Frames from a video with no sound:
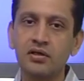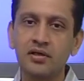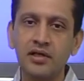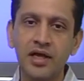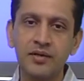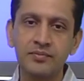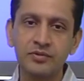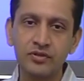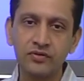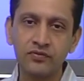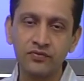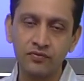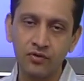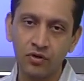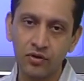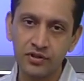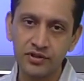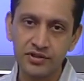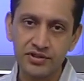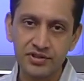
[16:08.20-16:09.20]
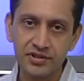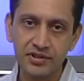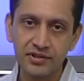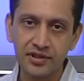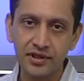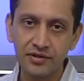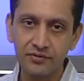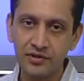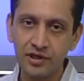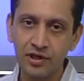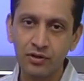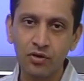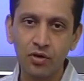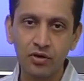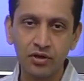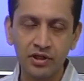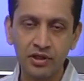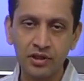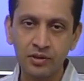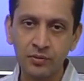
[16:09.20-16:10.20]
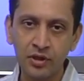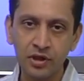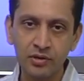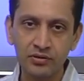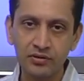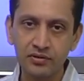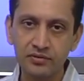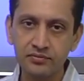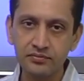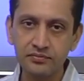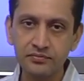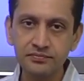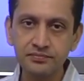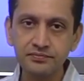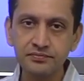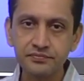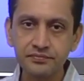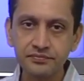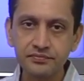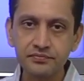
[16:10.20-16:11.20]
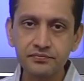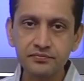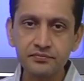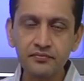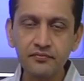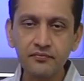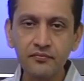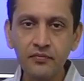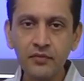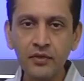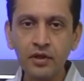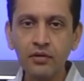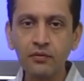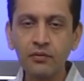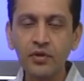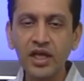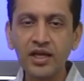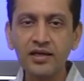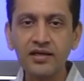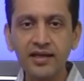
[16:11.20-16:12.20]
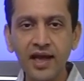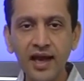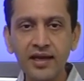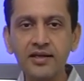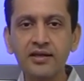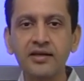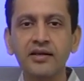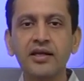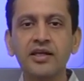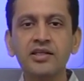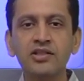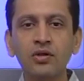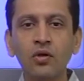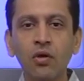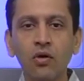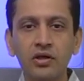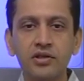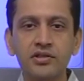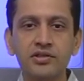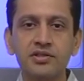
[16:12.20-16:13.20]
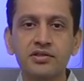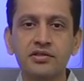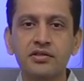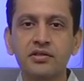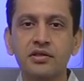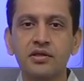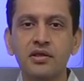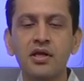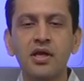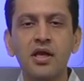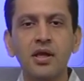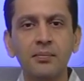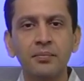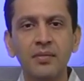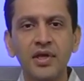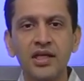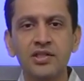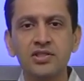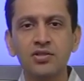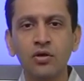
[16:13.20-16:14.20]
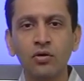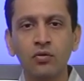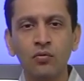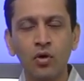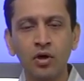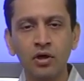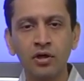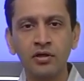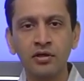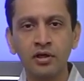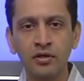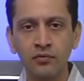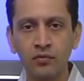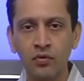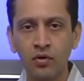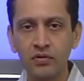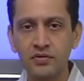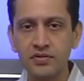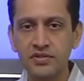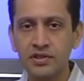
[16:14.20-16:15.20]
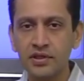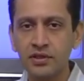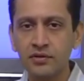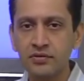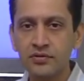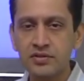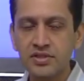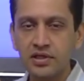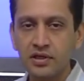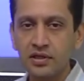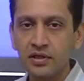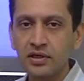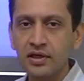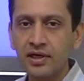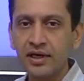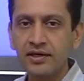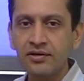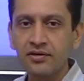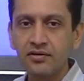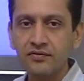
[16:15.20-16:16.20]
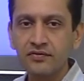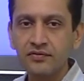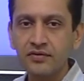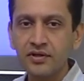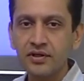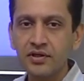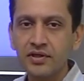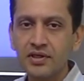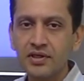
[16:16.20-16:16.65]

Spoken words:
are the types of knowledge that we are talking about. We can categorize knowledge based on what it involves into certain kind of